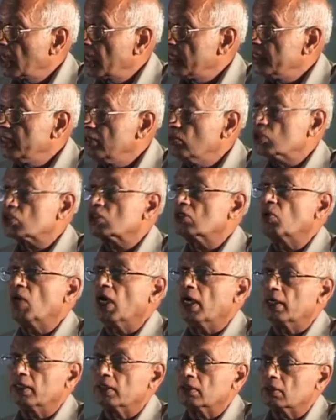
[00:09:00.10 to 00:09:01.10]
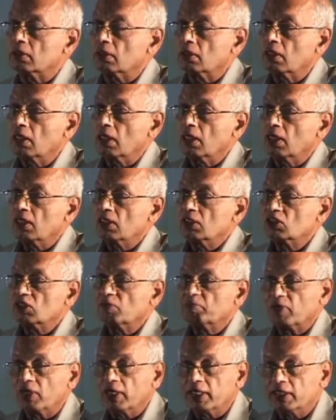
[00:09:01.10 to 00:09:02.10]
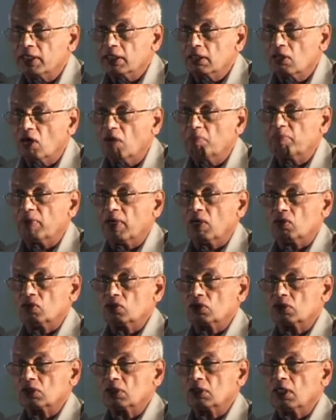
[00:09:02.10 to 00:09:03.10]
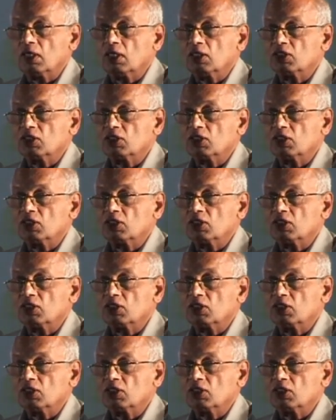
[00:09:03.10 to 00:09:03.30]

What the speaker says: and he was the one separating compounds,